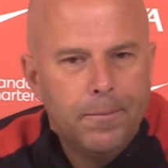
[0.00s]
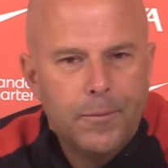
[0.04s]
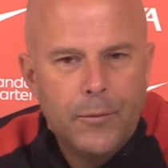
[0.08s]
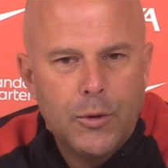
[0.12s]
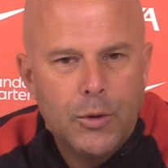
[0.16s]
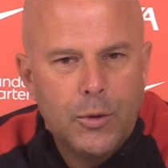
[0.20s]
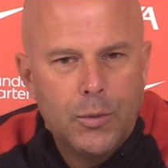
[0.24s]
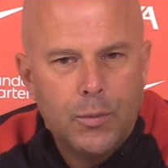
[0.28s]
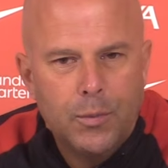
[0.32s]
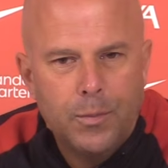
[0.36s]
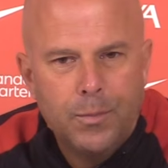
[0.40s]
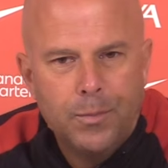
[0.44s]
No.
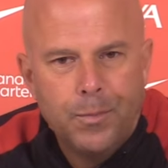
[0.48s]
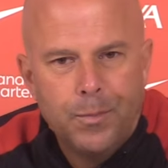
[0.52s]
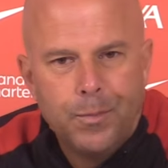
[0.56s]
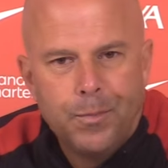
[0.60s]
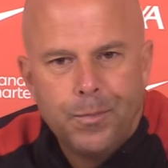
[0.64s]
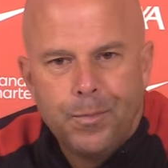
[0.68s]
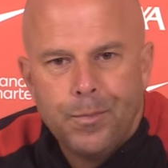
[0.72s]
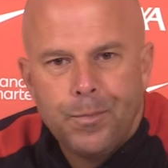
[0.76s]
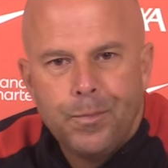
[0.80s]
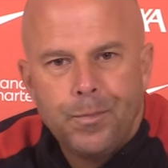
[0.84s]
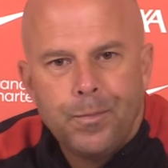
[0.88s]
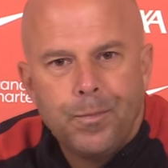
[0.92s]
Not
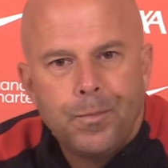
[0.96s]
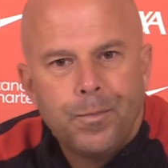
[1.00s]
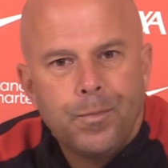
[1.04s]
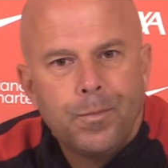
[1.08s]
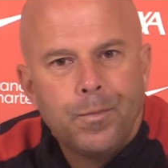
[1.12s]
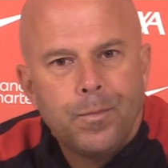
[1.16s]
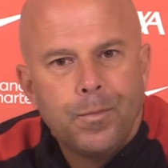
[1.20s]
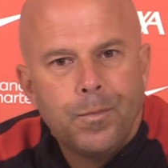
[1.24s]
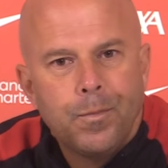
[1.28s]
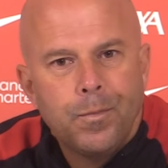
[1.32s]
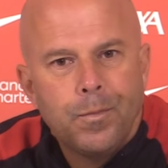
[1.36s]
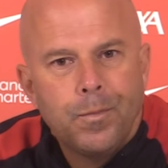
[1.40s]
even at 4:25
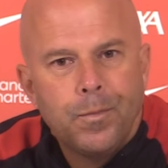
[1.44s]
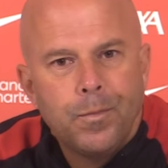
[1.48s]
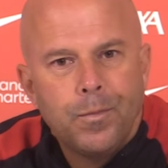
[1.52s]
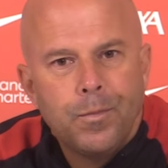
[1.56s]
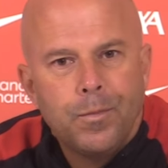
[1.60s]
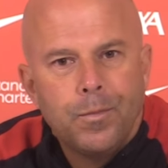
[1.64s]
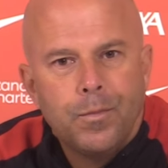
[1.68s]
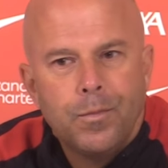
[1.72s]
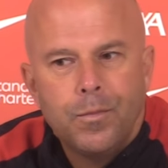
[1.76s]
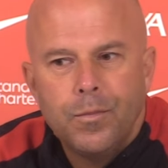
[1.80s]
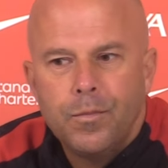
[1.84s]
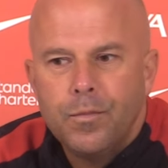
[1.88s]
on
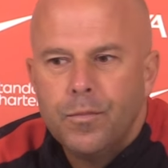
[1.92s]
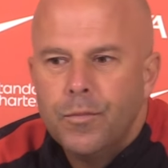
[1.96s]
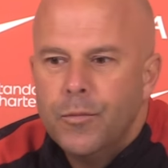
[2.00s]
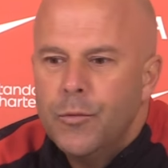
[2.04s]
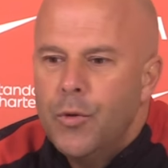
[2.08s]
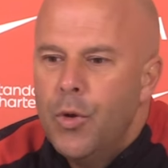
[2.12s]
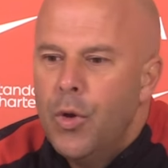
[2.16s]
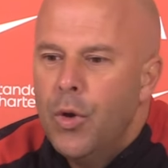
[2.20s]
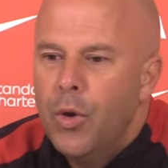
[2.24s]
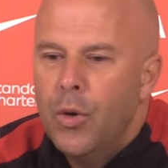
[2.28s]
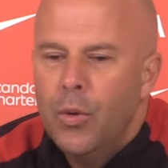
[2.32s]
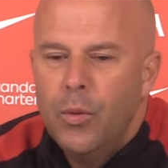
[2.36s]
Sunday.
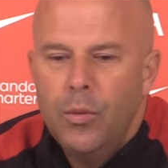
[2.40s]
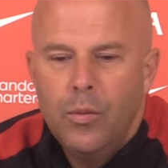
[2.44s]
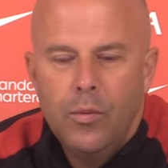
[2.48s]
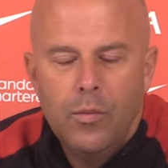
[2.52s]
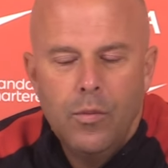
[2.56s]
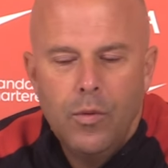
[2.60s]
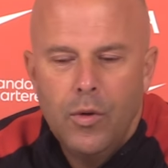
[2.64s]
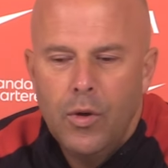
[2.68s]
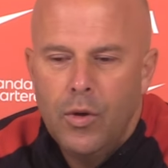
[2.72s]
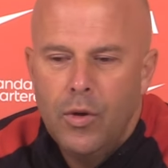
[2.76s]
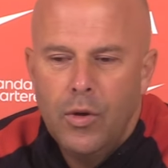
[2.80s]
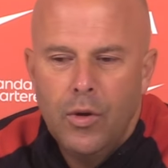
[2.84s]
No,
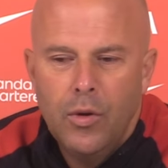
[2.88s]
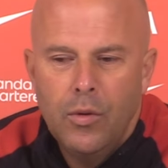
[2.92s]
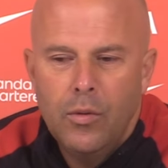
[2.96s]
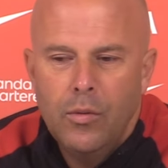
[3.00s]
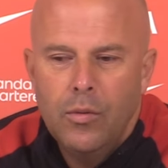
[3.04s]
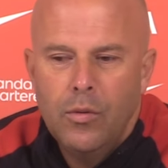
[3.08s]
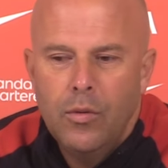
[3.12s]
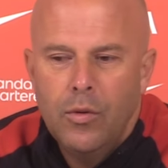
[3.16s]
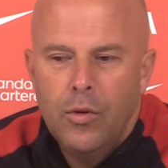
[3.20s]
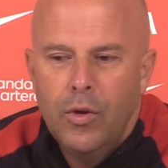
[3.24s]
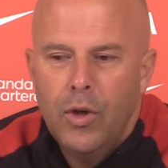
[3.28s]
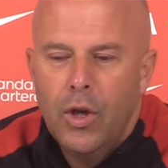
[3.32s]
no, no.
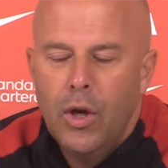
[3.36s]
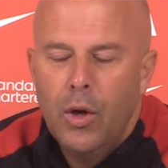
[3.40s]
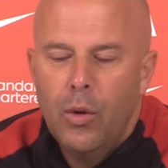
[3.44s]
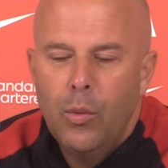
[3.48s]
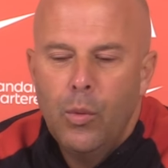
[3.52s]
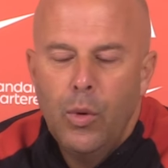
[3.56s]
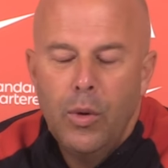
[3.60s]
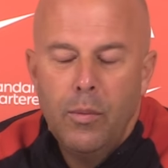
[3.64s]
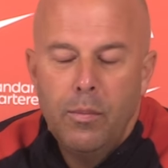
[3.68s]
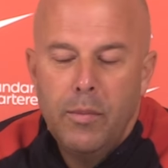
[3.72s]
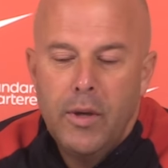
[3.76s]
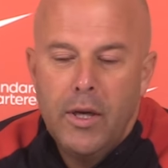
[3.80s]
No, it
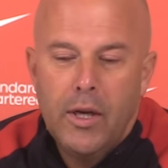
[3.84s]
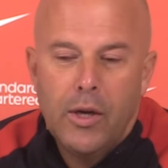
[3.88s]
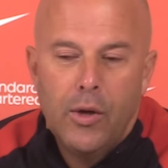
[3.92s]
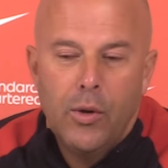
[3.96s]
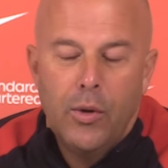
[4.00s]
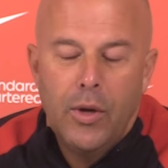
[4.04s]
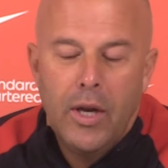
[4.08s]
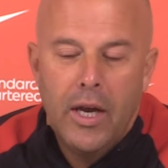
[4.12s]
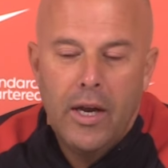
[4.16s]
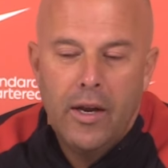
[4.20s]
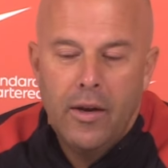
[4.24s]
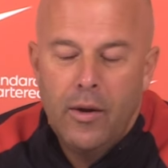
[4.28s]
wouldn't be a
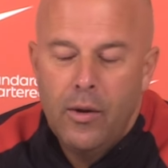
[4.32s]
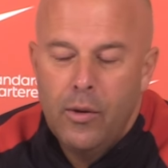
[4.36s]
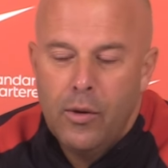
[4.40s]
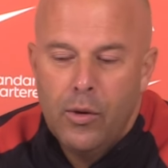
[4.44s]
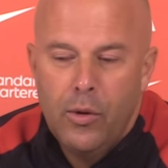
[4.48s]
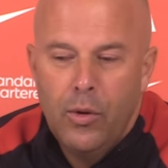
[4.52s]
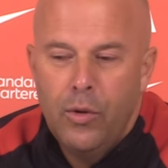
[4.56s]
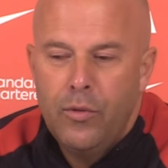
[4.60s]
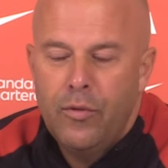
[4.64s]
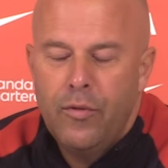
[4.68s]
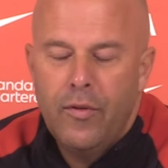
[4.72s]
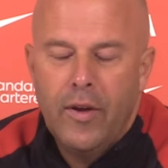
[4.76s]
good uh,
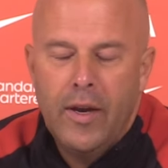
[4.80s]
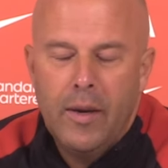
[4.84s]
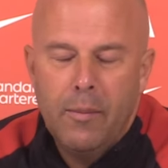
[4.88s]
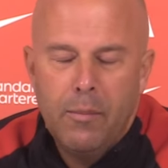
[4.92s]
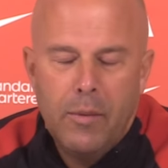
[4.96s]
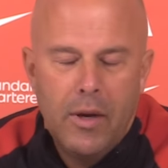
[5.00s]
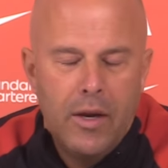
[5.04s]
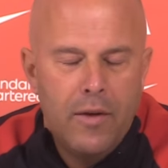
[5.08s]
good thing.